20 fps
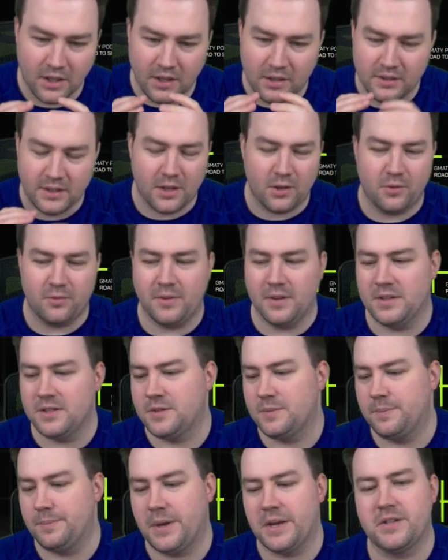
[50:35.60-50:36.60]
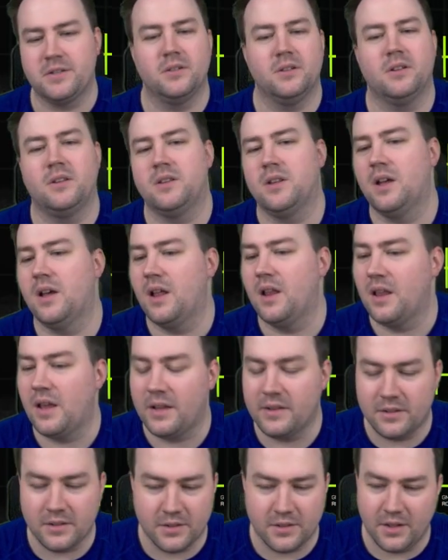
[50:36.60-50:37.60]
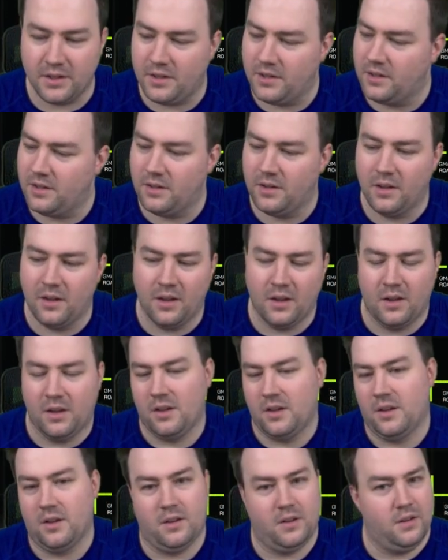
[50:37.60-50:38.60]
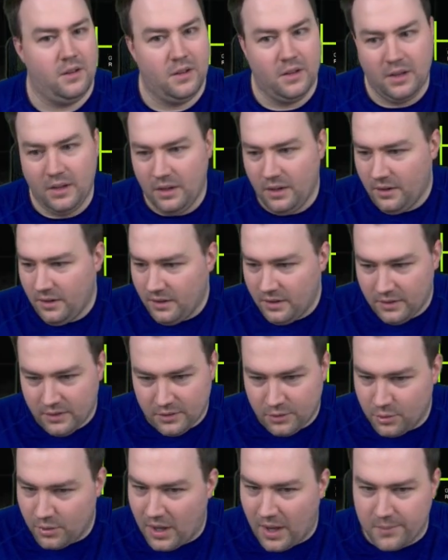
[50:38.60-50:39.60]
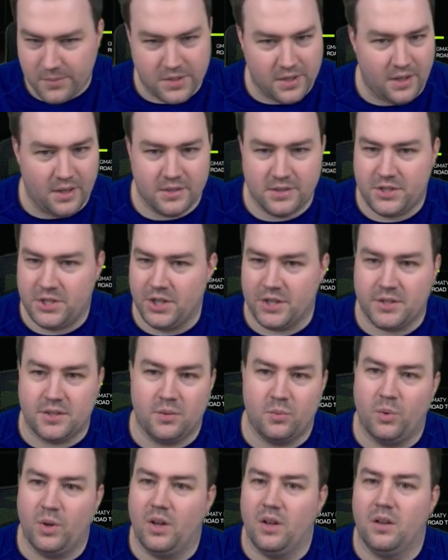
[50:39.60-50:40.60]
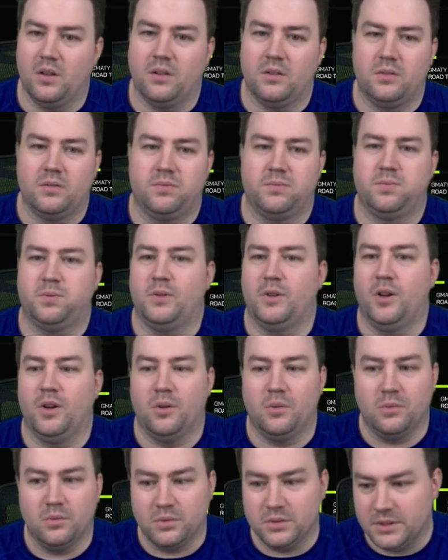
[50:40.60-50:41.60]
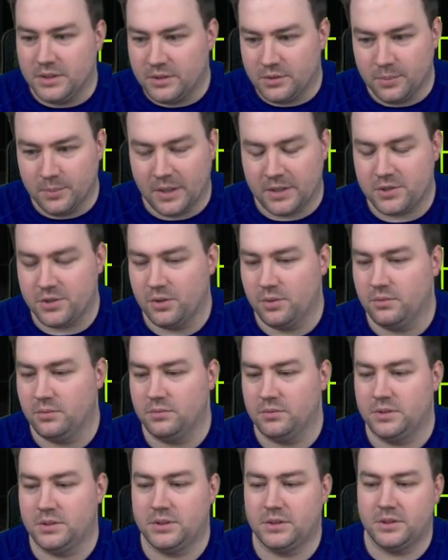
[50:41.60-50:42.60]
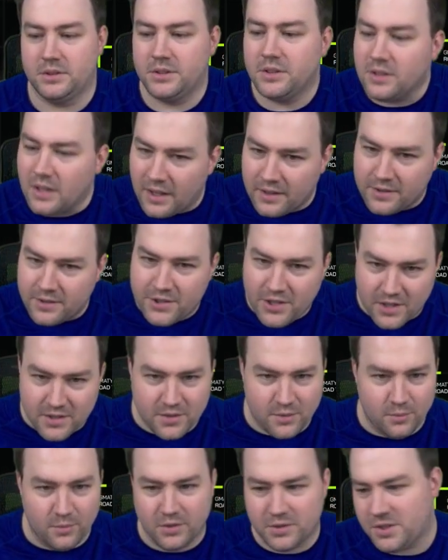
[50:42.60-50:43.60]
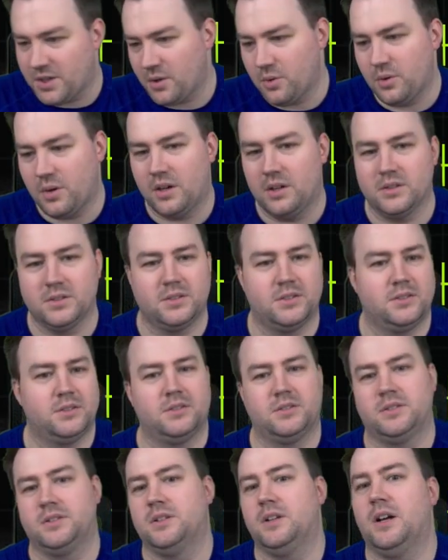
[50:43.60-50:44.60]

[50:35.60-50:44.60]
that offense, especially late in the year, 2 games against Jacksonville, losing to Mac Jones, led Jacksonville Jaguars,